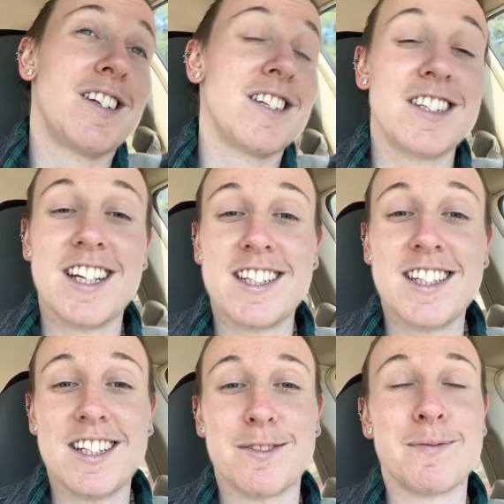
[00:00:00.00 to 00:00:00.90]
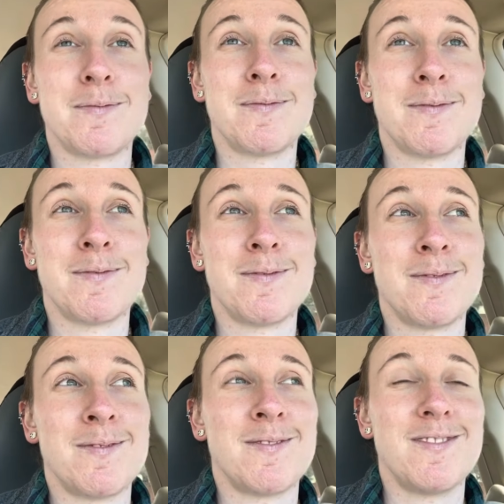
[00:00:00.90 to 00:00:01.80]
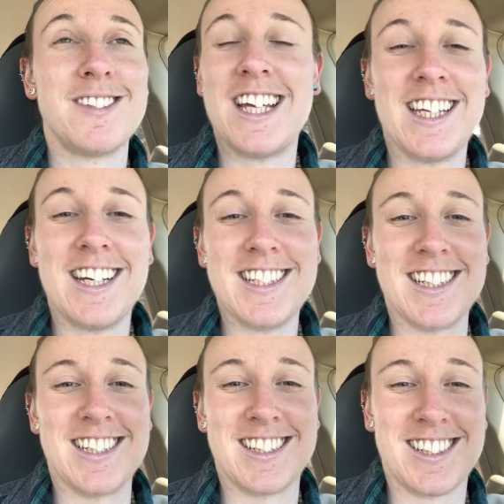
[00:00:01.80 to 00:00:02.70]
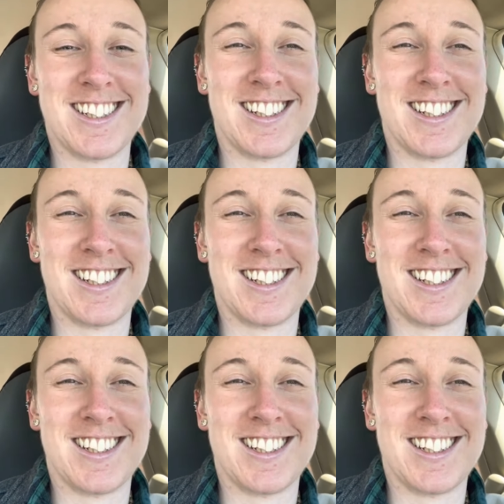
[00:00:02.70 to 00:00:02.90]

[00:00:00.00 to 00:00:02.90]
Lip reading: So that's it. Take it easy.